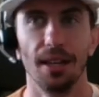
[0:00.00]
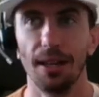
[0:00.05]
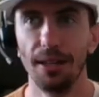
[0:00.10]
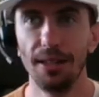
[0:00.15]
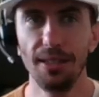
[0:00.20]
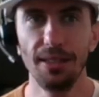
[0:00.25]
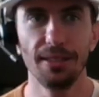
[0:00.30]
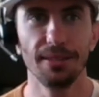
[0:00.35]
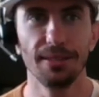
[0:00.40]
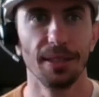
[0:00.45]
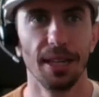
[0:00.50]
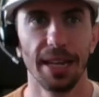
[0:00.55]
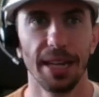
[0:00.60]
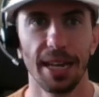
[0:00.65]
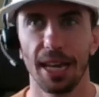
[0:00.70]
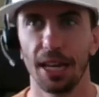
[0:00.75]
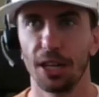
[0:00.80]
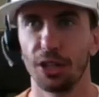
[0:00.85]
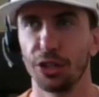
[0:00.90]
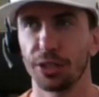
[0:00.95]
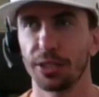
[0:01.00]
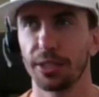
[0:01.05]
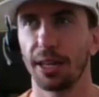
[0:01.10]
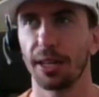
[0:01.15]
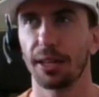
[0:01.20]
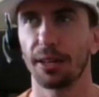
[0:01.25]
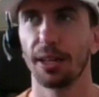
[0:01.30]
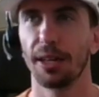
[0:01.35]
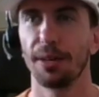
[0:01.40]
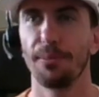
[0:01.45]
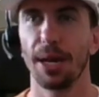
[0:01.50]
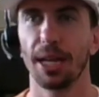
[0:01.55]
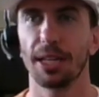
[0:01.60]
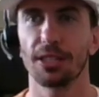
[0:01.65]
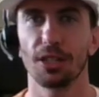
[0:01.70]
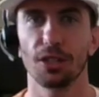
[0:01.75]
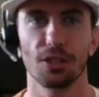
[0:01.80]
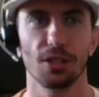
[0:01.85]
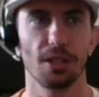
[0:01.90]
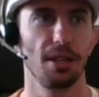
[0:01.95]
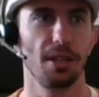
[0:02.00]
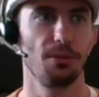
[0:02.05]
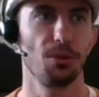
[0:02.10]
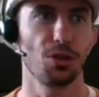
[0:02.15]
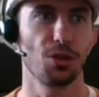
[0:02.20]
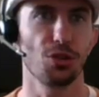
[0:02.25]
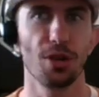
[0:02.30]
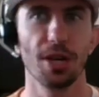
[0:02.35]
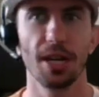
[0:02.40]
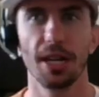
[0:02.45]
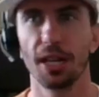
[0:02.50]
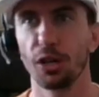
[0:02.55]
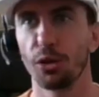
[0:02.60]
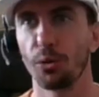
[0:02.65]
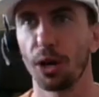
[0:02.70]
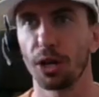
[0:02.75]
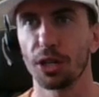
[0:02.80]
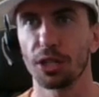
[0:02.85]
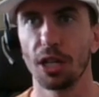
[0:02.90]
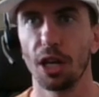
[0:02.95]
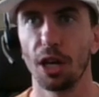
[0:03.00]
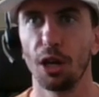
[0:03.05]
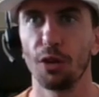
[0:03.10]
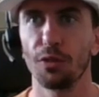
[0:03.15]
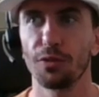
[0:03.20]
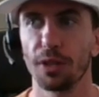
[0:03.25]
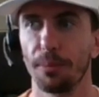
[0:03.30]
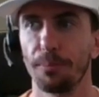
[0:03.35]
And it just like, it makes us uh, retreat into ourselves.